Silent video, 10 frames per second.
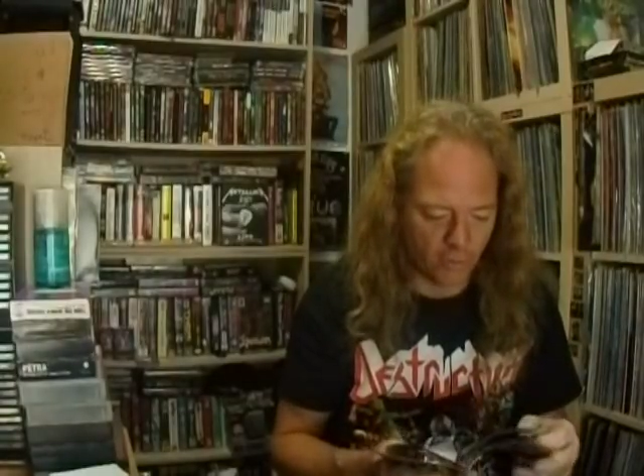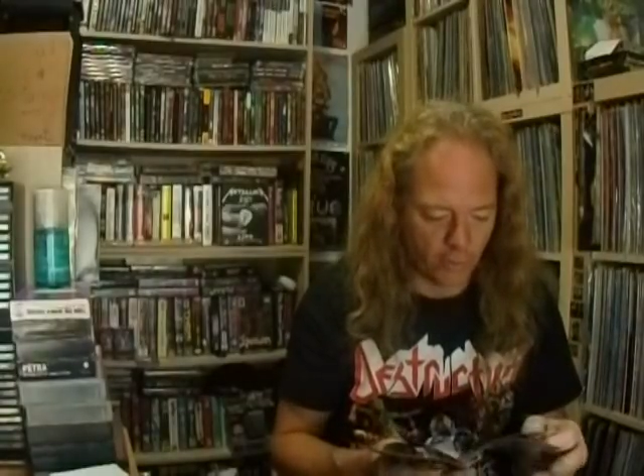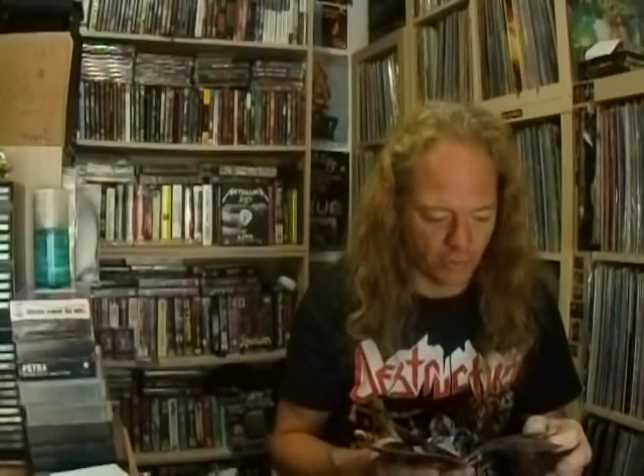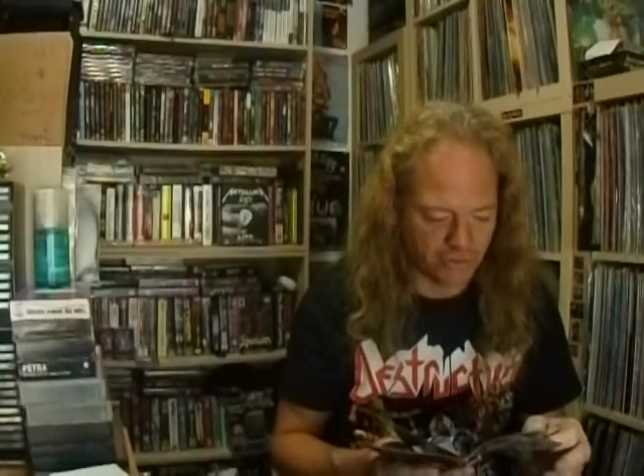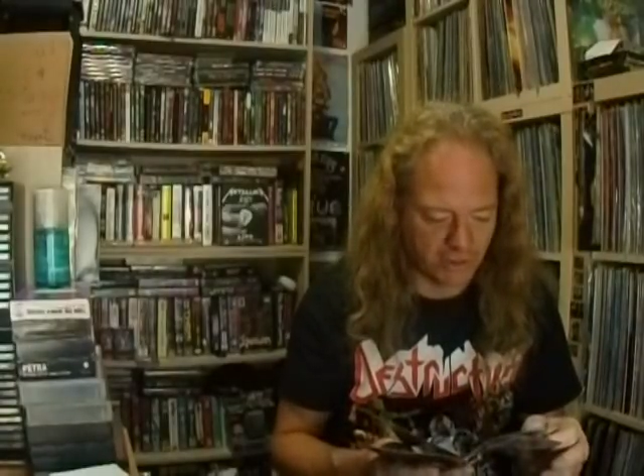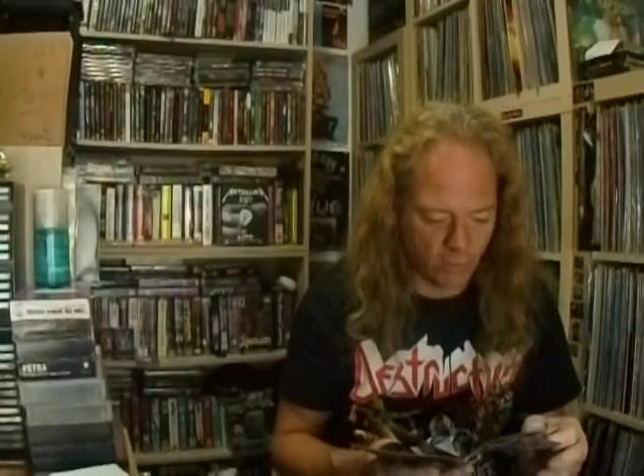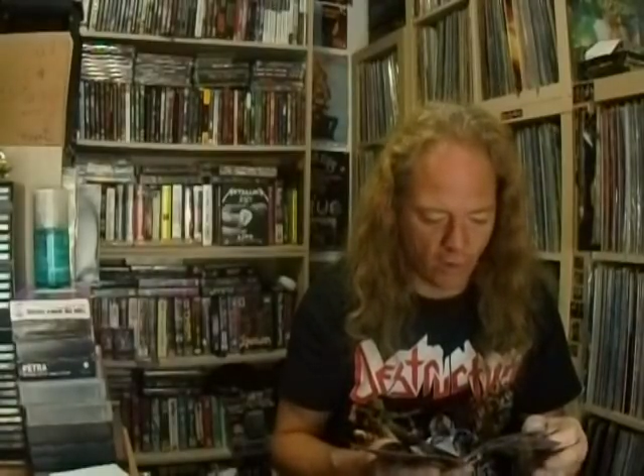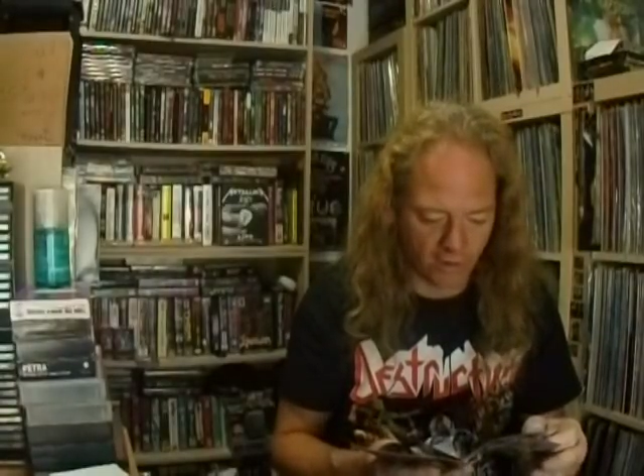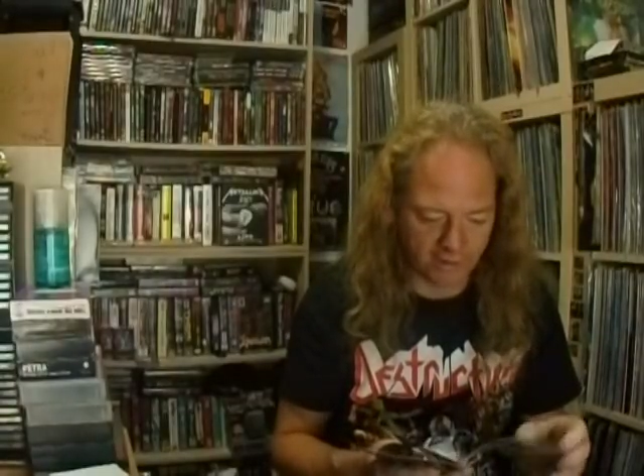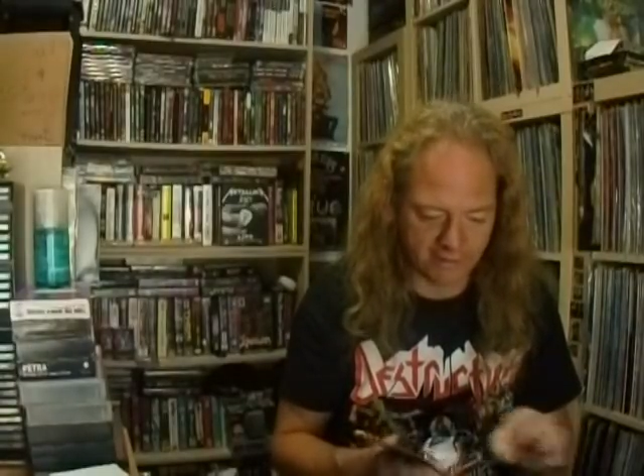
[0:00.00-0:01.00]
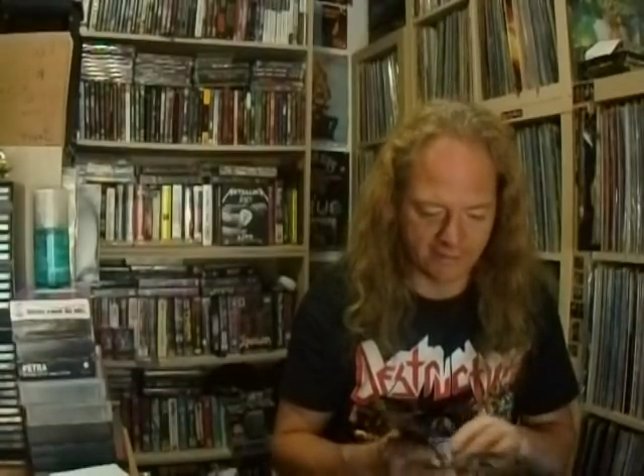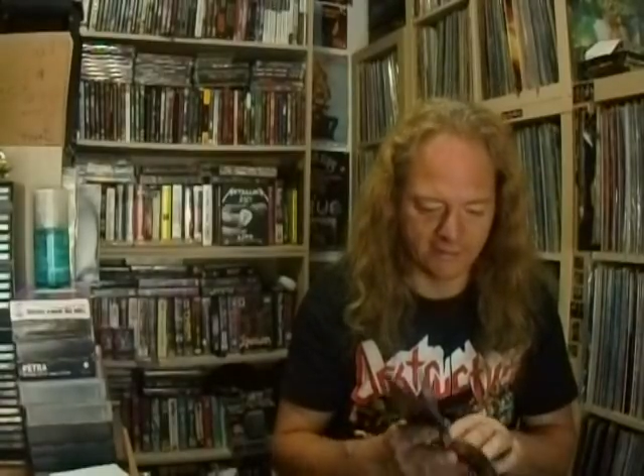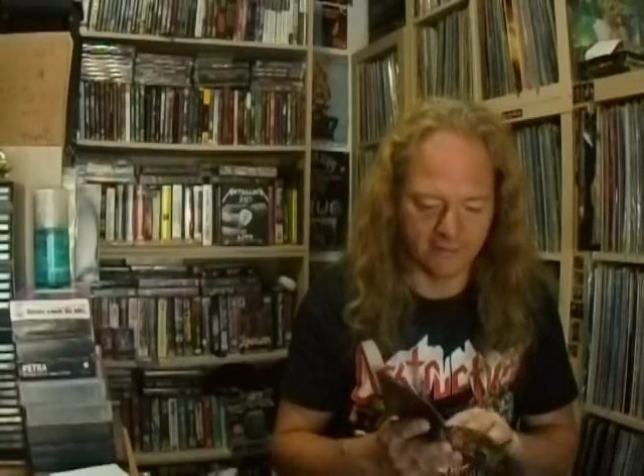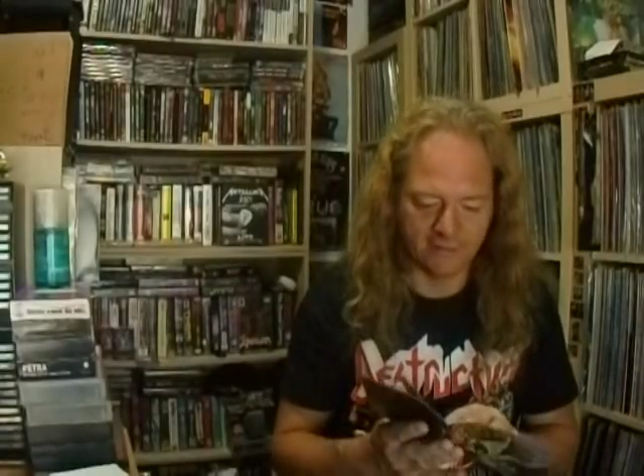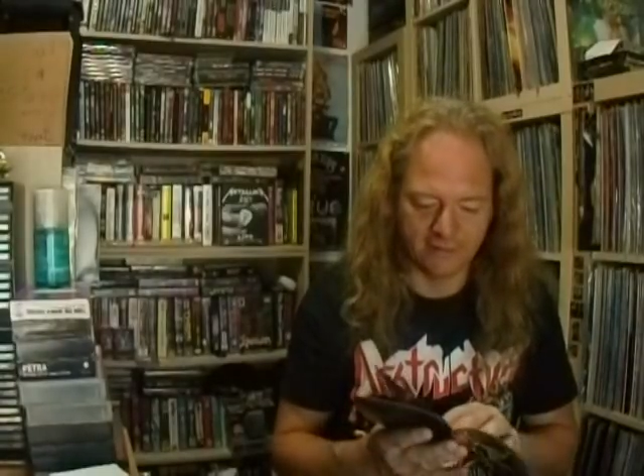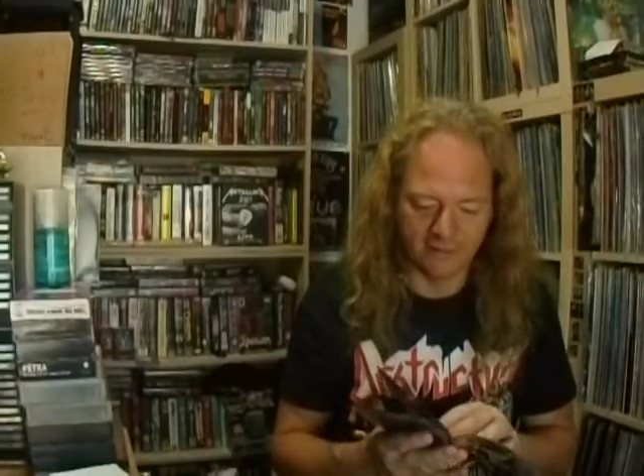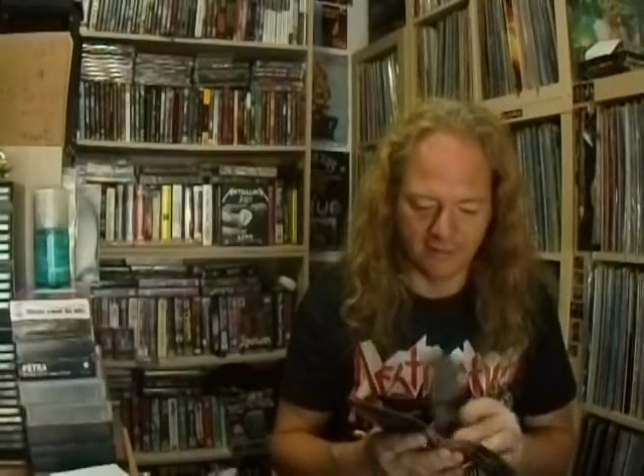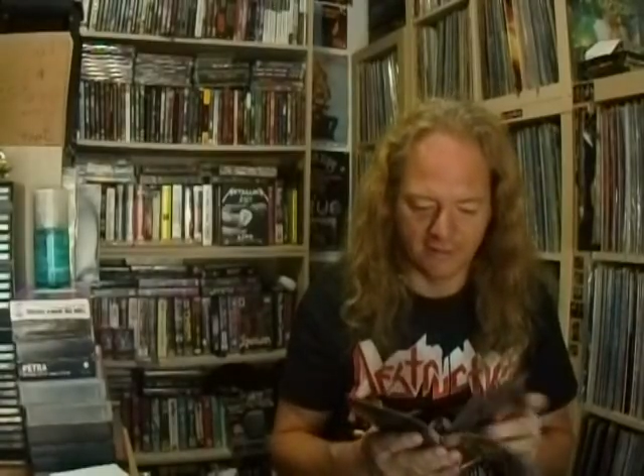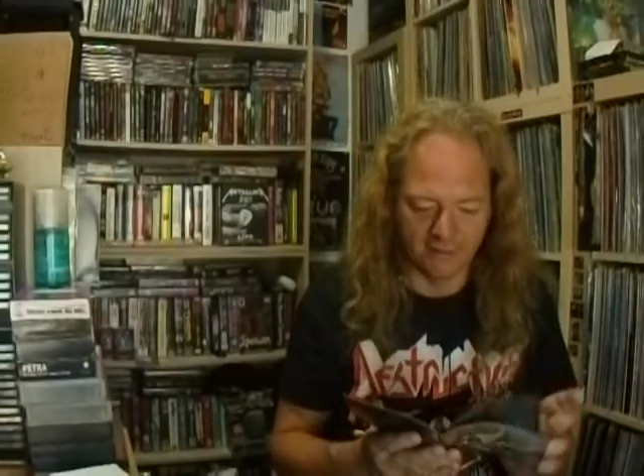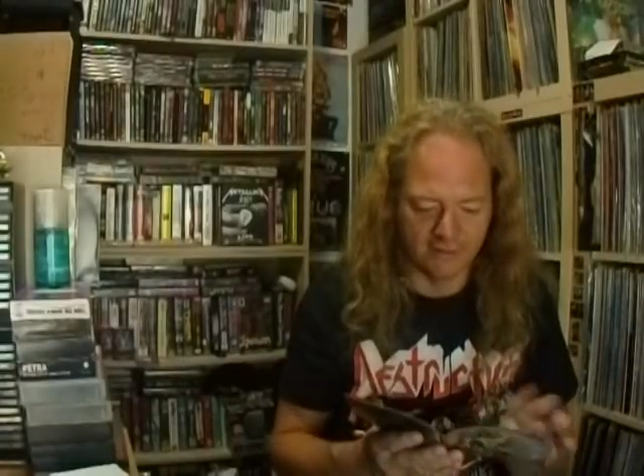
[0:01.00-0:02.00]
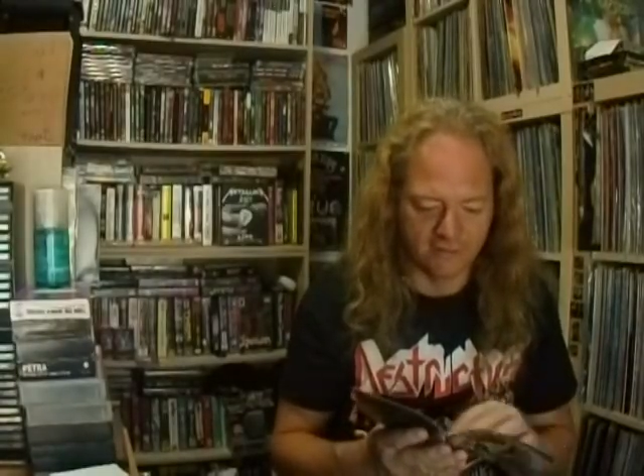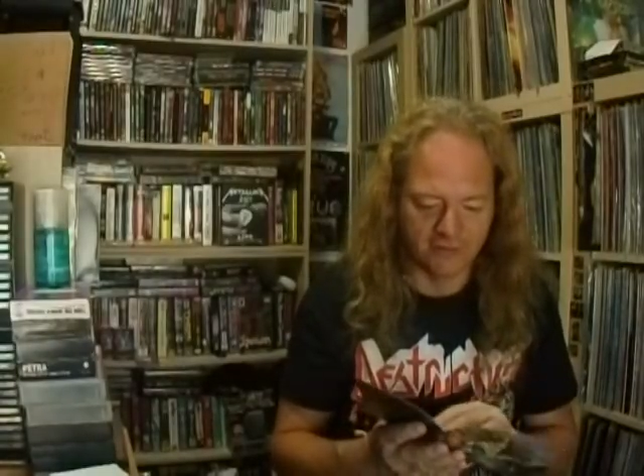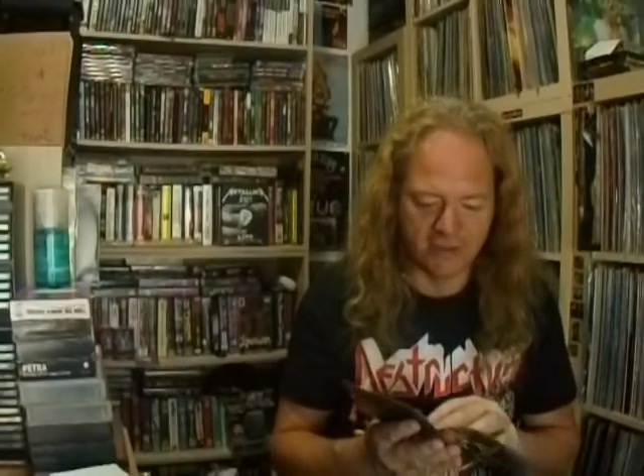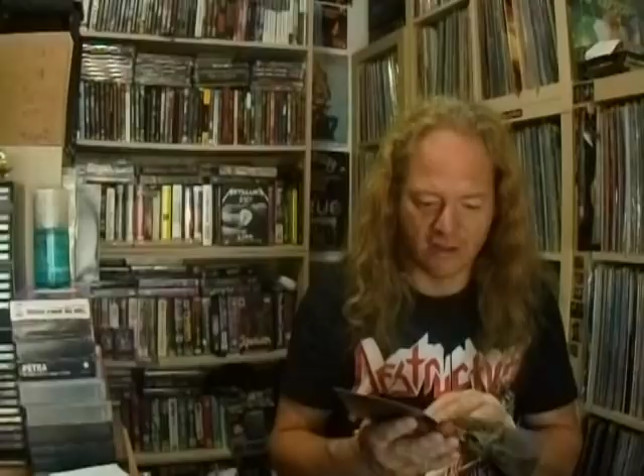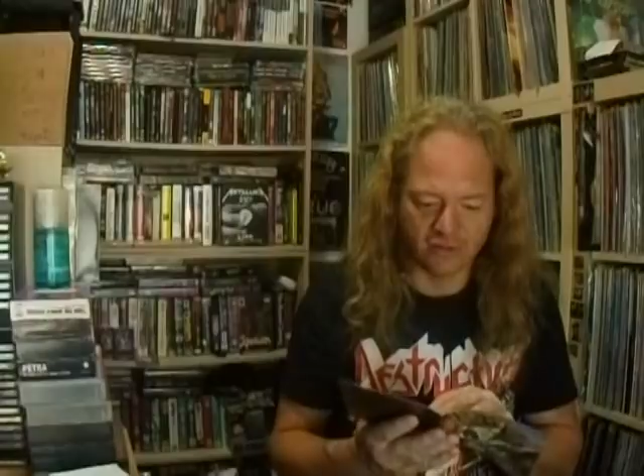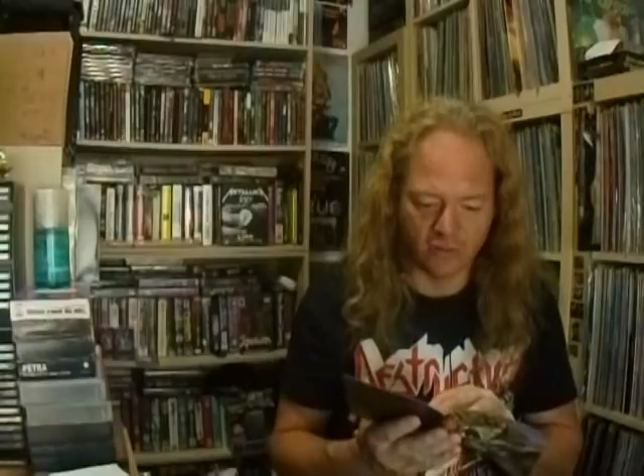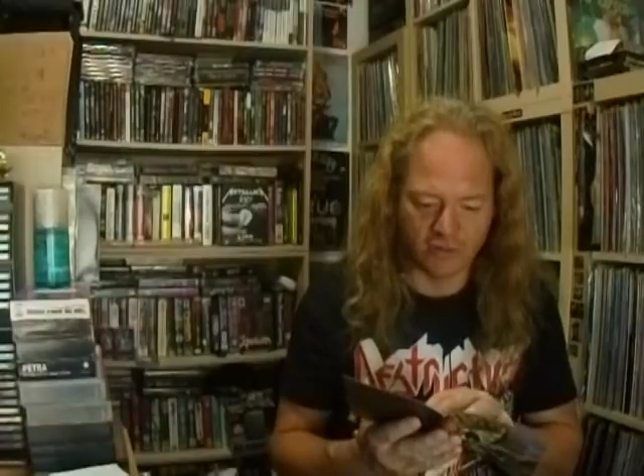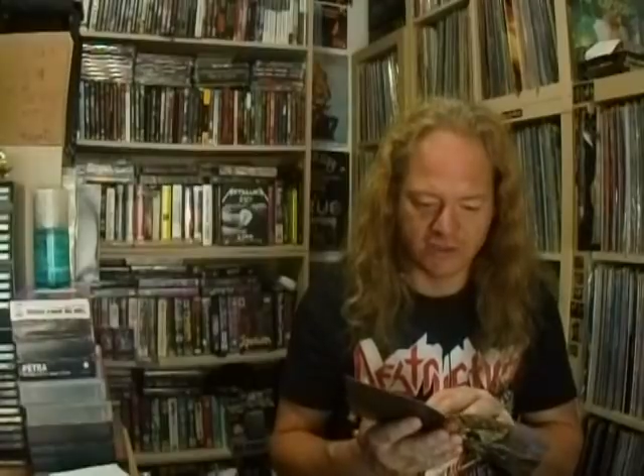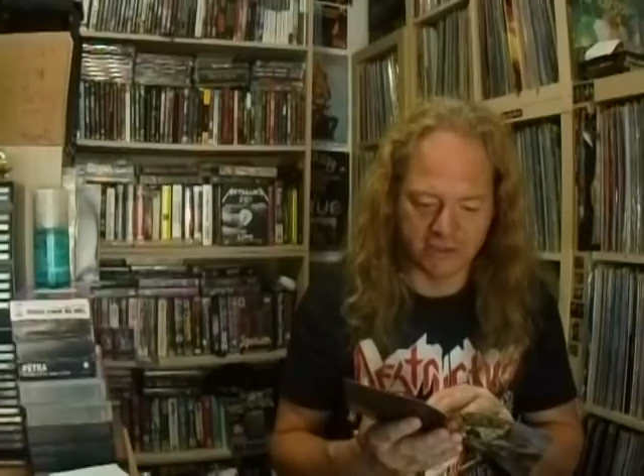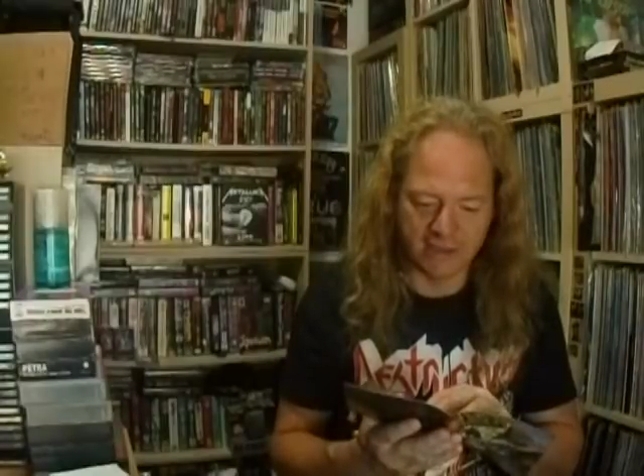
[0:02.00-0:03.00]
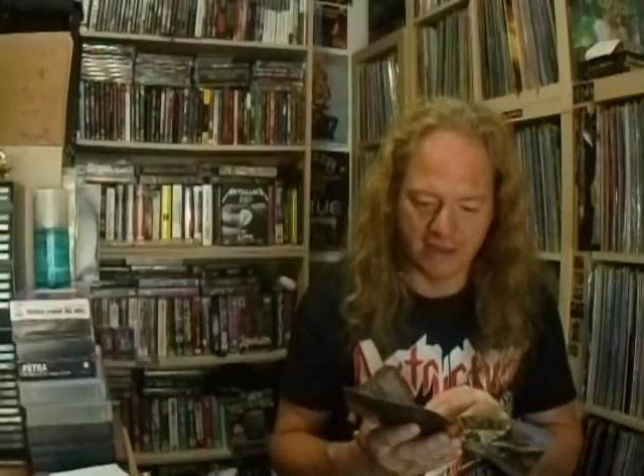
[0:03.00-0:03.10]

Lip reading: Thirsty Work. See, also it's